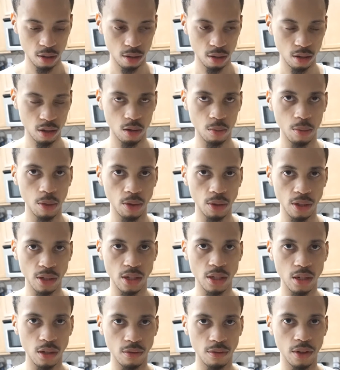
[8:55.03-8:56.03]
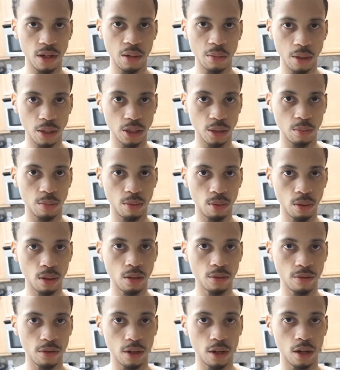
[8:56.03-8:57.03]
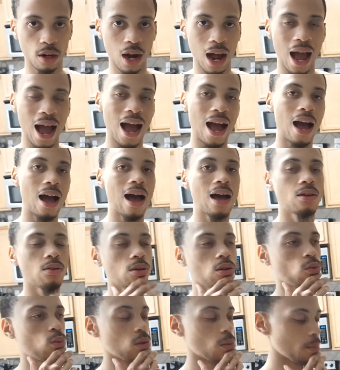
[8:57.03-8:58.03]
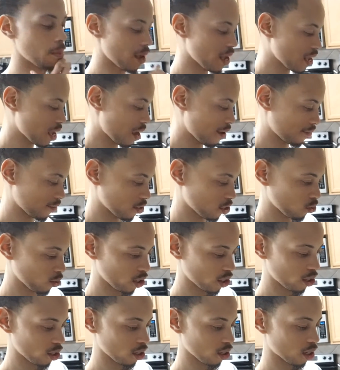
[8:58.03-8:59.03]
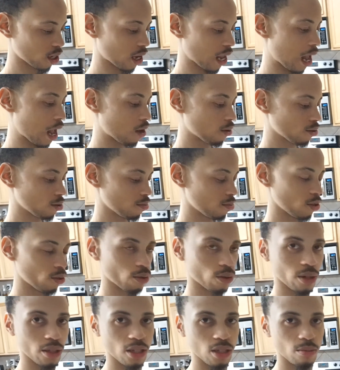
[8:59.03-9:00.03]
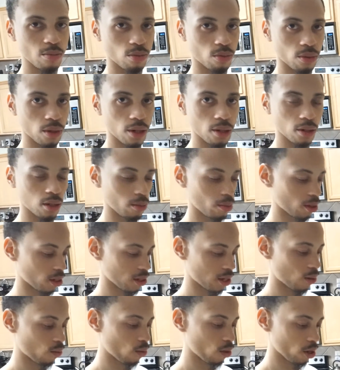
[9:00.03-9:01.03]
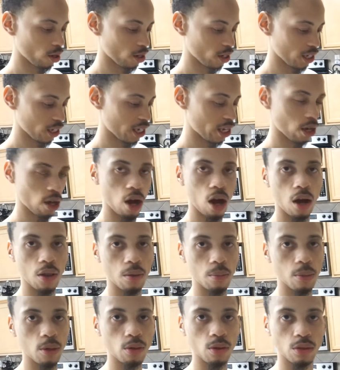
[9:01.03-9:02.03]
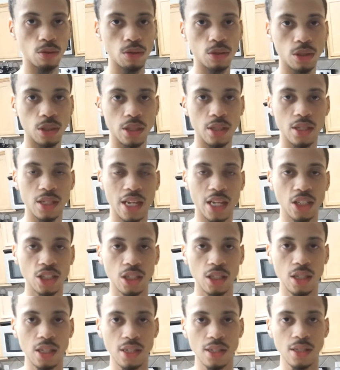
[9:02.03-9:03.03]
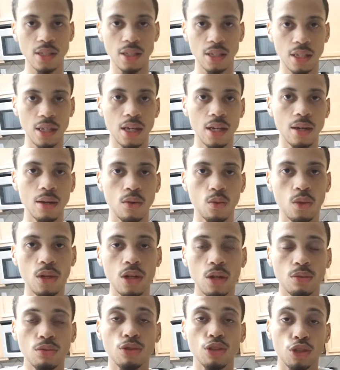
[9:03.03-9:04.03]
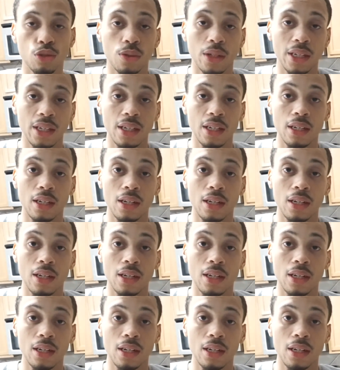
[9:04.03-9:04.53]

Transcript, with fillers: you know, milk is still very much important for her. I don't know, we may have to switch to the cow's milk temporarily because I want her to get all the milk nutrients that she needs to get. We don't drink